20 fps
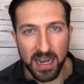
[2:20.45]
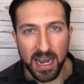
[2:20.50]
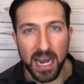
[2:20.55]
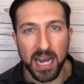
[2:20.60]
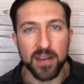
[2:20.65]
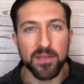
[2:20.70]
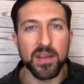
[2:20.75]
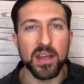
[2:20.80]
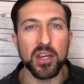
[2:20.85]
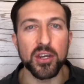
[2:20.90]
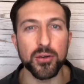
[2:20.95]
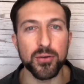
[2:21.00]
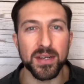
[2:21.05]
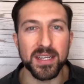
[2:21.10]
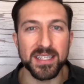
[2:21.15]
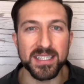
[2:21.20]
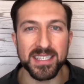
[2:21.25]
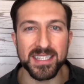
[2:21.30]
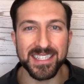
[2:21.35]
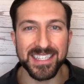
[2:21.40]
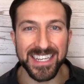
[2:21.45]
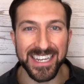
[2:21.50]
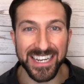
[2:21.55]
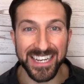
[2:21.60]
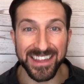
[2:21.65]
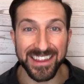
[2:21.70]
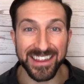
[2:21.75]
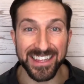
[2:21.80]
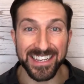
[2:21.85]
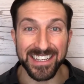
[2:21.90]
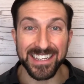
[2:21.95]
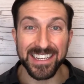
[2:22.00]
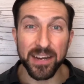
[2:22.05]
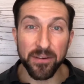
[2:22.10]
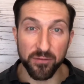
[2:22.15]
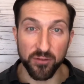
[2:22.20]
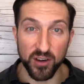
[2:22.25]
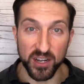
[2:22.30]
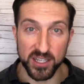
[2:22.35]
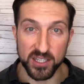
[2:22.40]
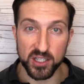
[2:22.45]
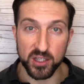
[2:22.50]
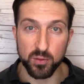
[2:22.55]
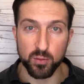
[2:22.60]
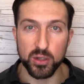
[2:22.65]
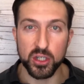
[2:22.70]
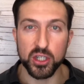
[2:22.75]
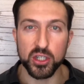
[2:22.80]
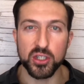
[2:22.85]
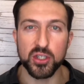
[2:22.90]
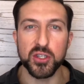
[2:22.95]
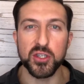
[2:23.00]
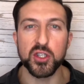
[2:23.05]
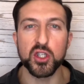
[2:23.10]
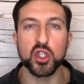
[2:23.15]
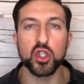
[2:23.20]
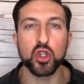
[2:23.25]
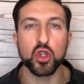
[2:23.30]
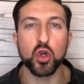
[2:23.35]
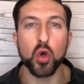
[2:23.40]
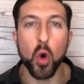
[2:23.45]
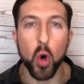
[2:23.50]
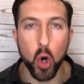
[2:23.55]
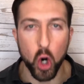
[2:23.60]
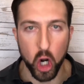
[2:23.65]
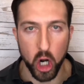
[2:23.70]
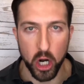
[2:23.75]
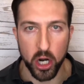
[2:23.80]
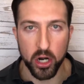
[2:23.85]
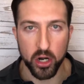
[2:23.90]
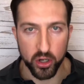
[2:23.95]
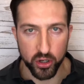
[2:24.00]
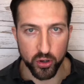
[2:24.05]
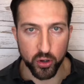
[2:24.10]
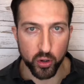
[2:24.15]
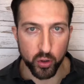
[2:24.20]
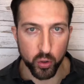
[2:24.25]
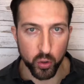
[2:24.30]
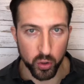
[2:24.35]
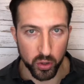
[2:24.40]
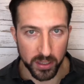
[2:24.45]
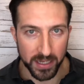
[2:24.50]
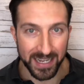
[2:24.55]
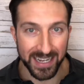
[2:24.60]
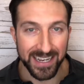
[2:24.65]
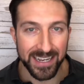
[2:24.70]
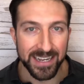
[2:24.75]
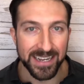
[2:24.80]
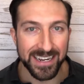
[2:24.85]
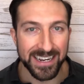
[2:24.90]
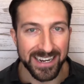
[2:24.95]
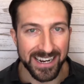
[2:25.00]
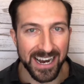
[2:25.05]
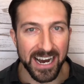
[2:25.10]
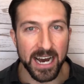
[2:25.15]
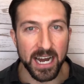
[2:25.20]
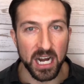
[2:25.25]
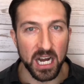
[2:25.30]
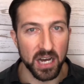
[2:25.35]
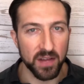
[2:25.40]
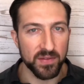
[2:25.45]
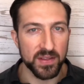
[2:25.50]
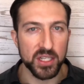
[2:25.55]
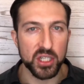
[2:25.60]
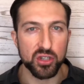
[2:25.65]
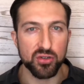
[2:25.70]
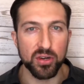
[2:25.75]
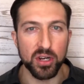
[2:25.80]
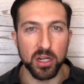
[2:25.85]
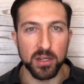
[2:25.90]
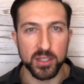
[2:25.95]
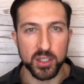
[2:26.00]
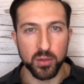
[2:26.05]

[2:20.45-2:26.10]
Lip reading: and then you can see the difference, which is the score your goalie got on this drill.